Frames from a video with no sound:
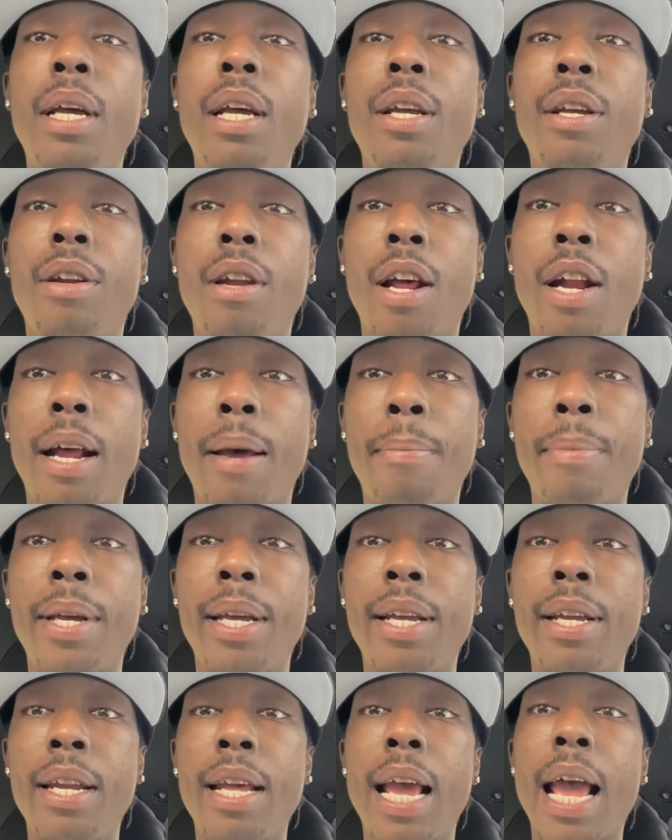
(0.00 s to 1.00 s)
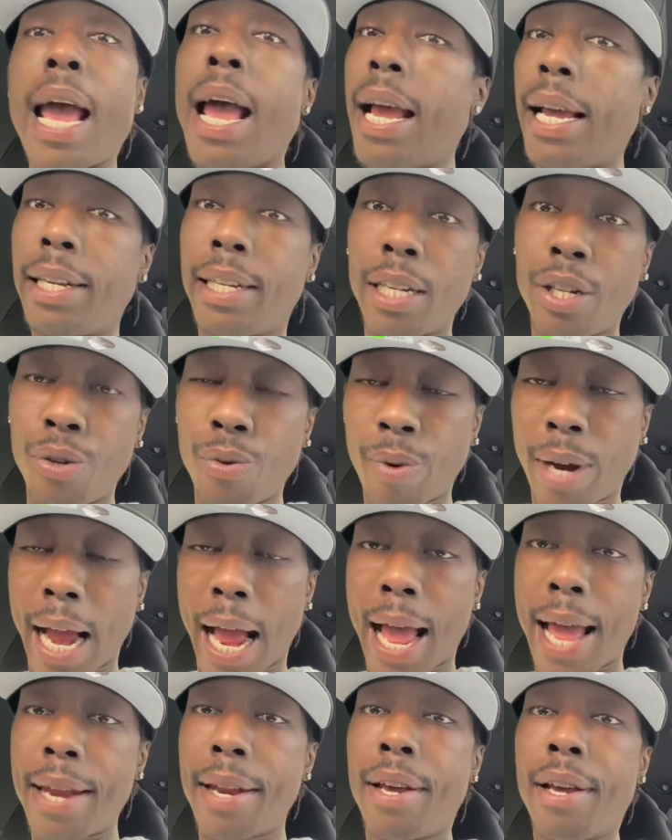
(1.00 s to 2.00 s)
You know what I mean? And then you
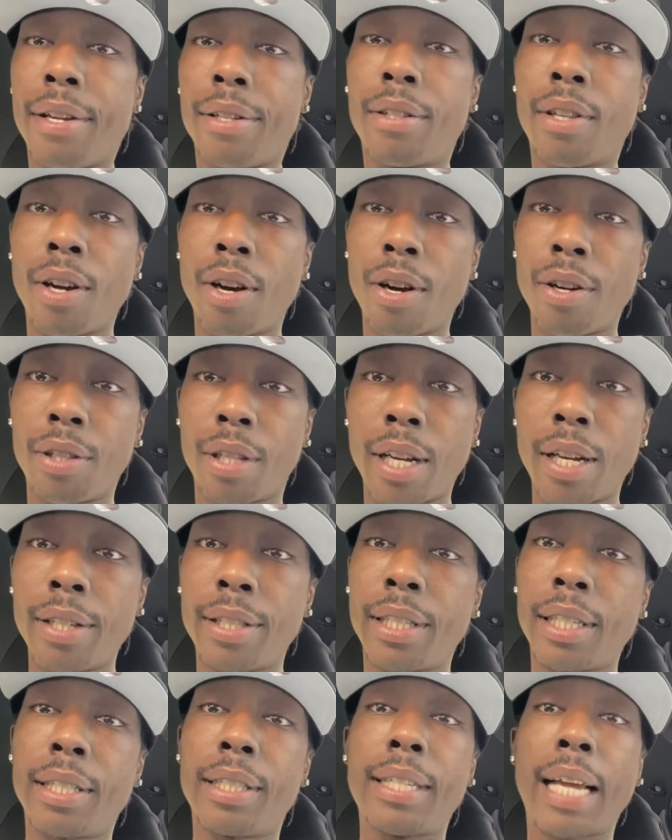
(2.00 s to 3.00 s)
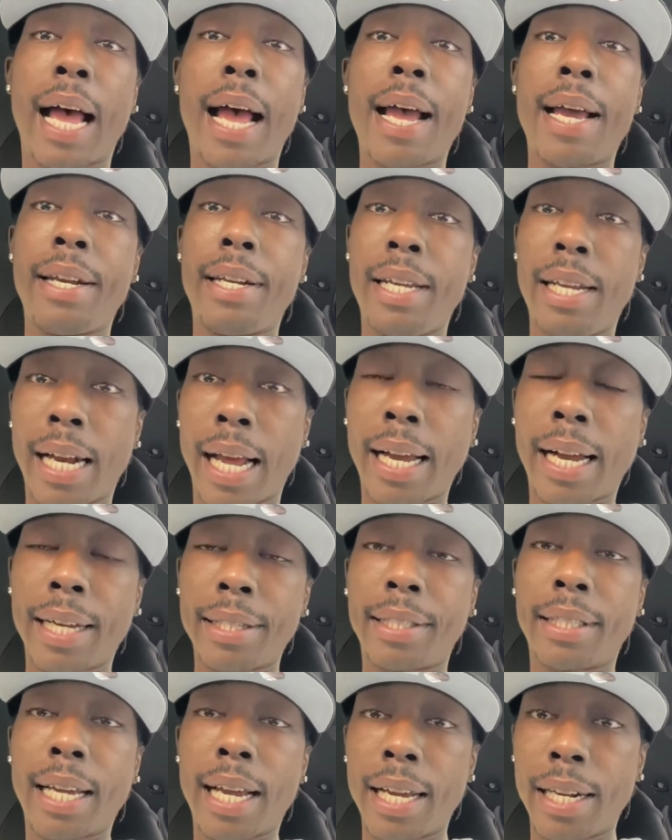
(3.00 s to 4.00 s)
got the the society, like I
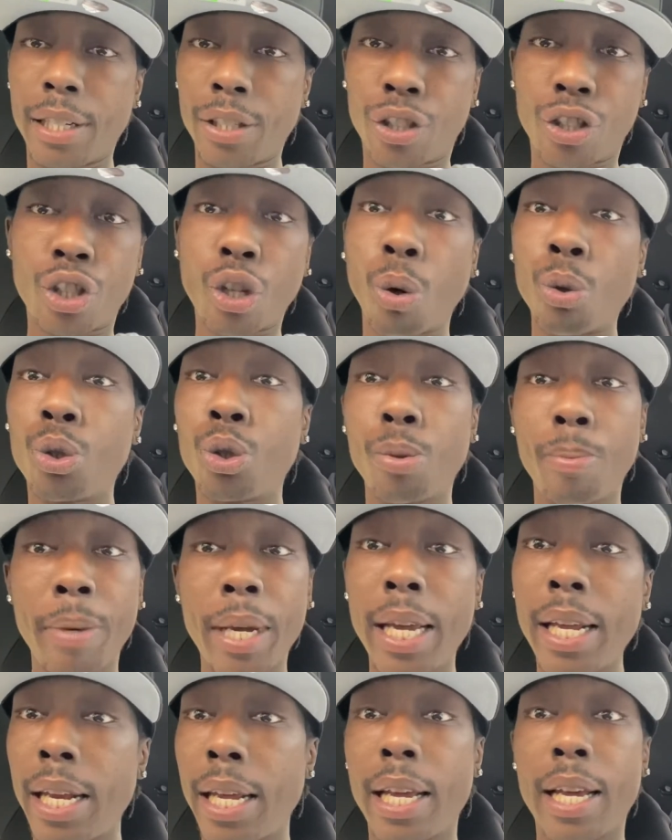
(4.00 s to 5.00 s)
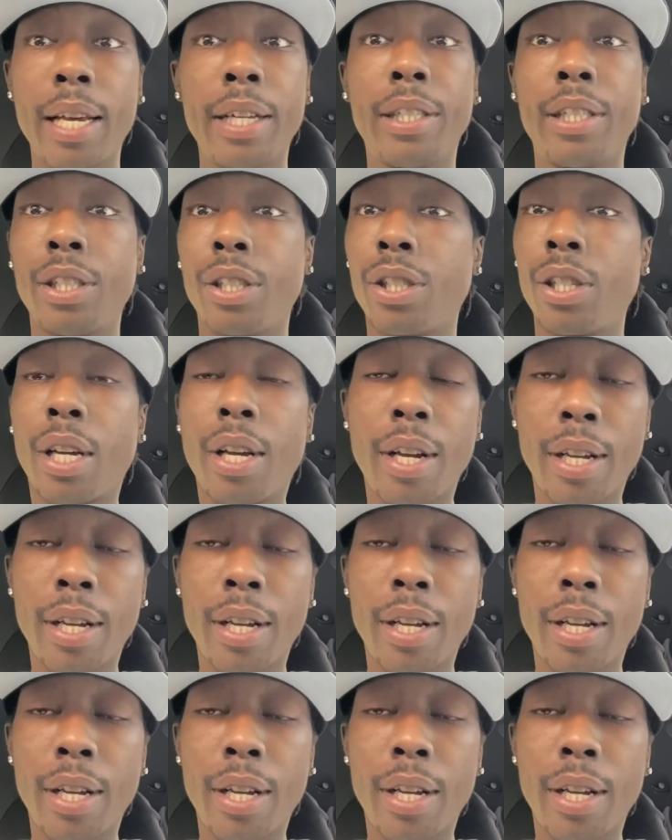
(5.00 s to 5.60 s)
said, and social media, just